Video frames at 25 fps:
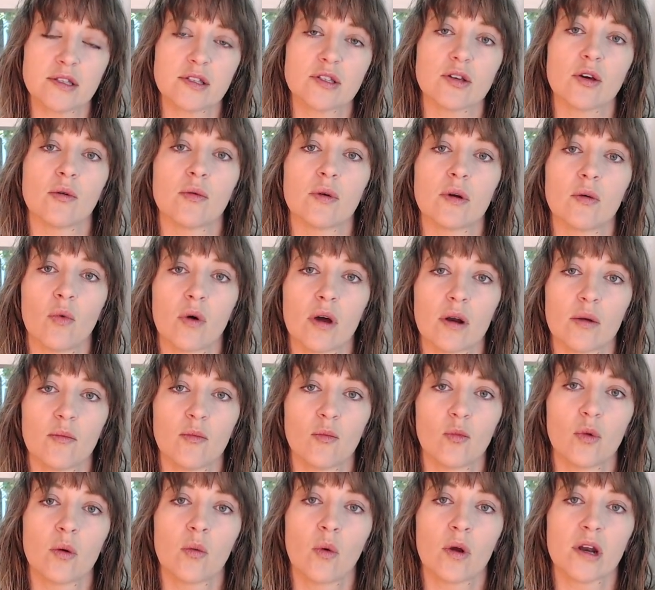So we want
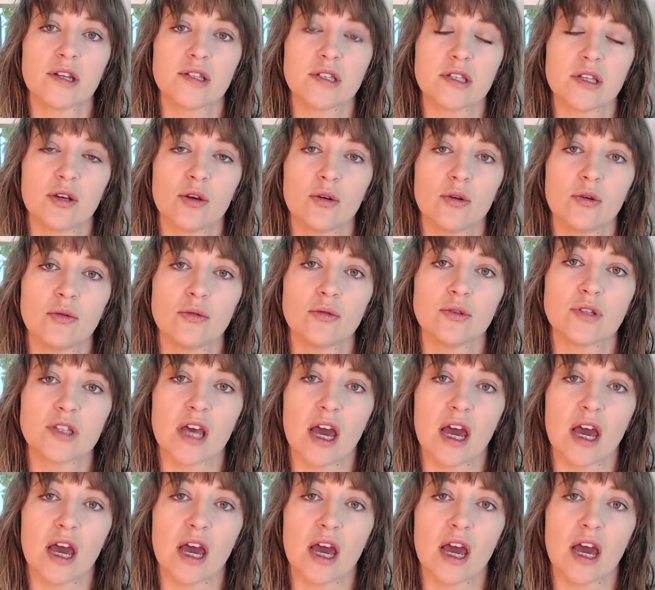to see who's